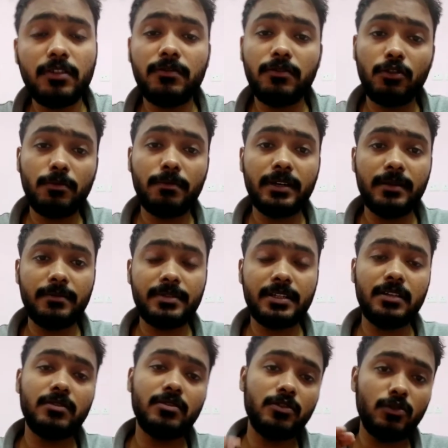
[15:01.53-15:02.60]
4 pi epsilon.
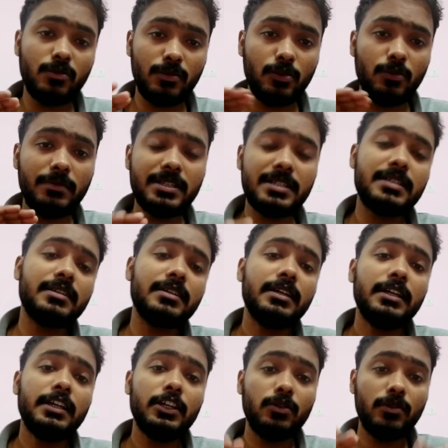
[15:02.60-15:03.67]
So
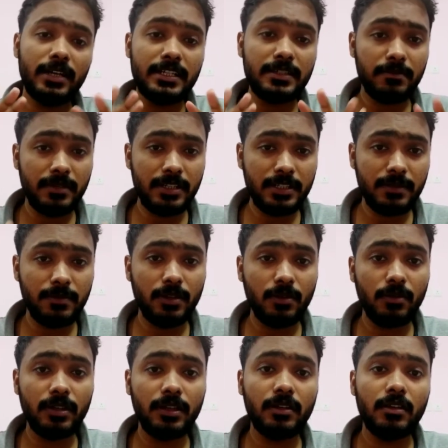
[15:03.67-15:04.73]
you guys must be
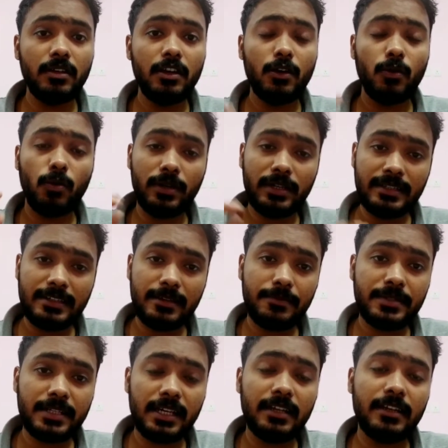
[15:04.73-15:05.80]
knowing what is
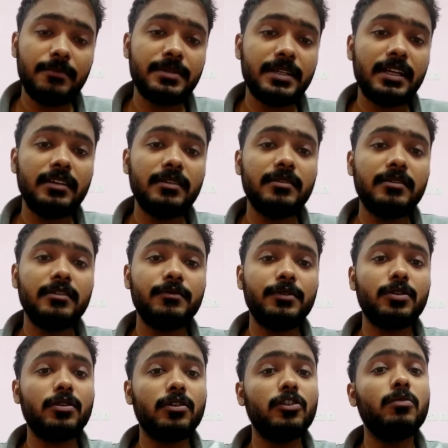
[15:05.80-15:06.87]
epsilon. Epsilon, we're
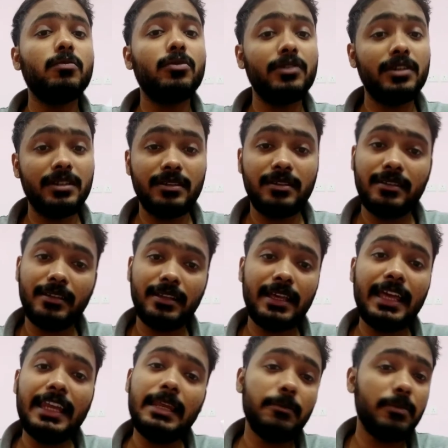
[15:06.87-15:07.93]
talking about
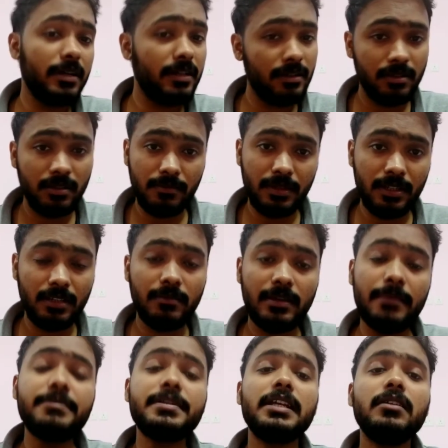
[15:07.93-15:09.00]
any particular medium.
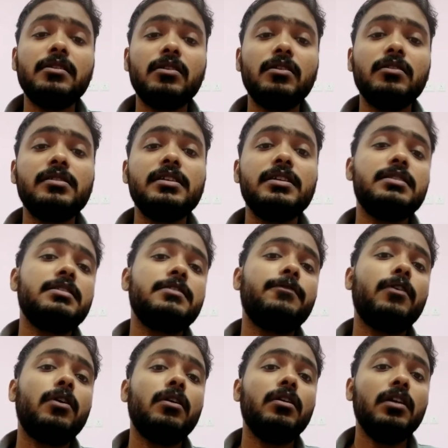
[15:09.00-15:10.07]
Epsilon naught is
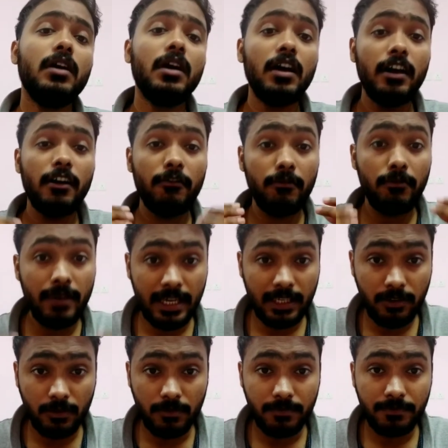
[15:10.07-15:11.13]
for
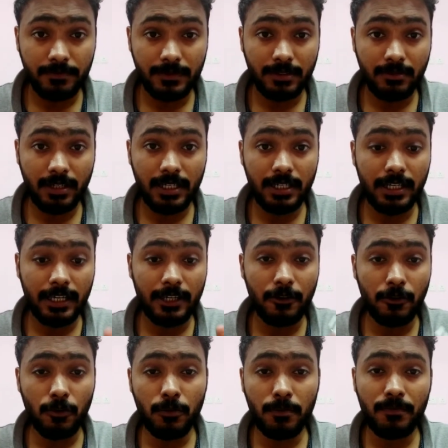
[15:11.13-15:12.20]
vacuum, right? I
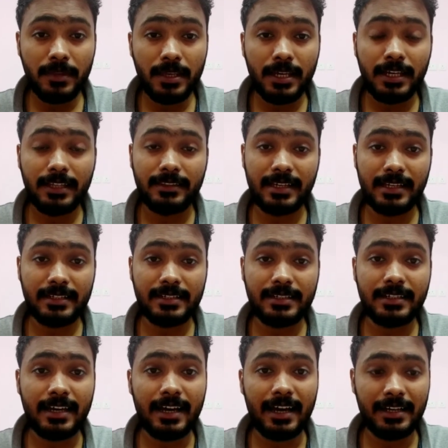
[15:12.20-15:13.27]
hope that
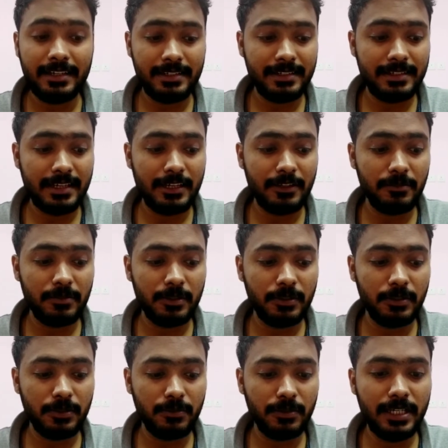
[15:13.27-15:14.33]
is understandable to
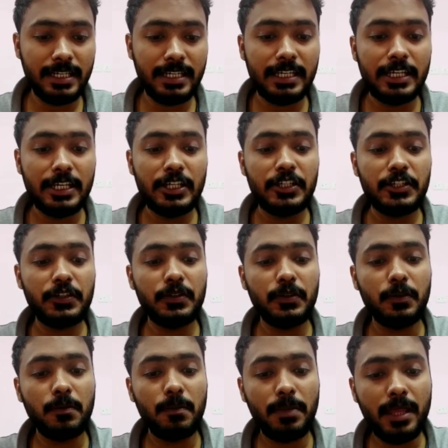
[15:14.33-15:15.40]
you, right?
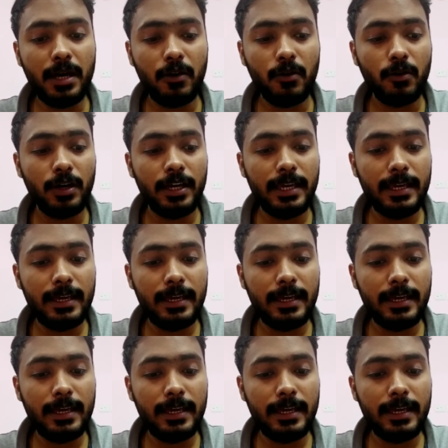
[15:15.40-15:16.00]
So now,